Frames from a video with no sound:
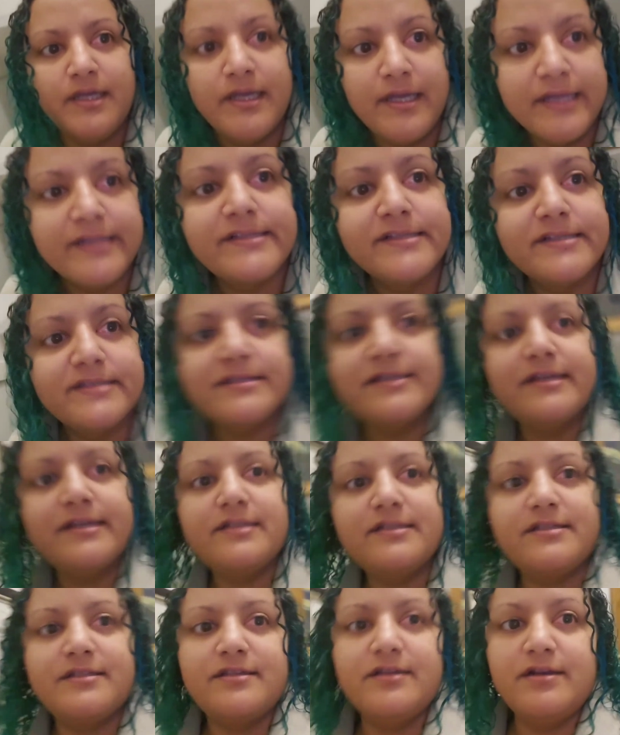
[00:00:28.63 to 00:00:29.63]
It's
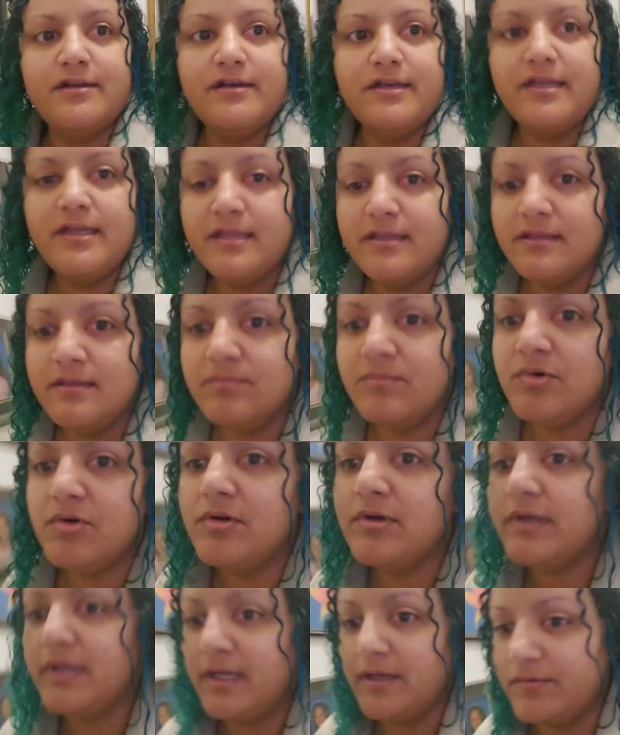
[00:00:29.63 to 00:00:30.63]
6.30 in the
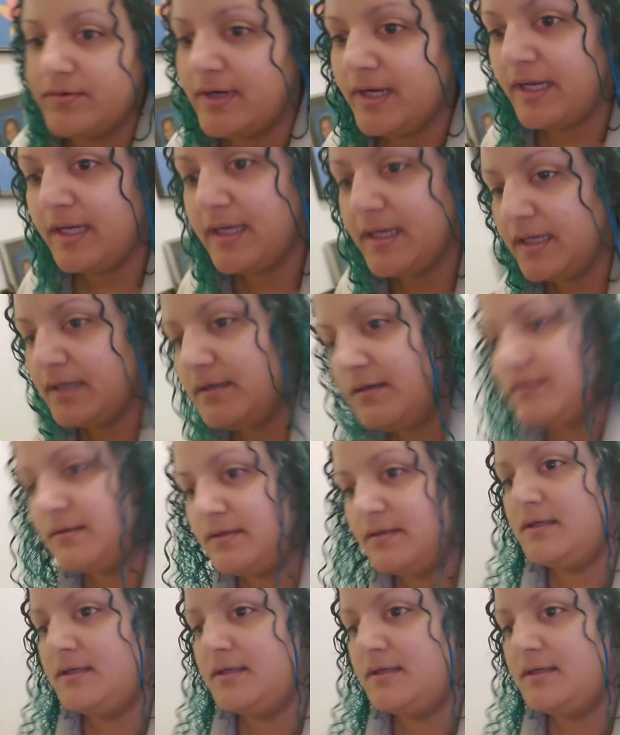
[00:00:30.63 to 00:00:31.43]
morning right now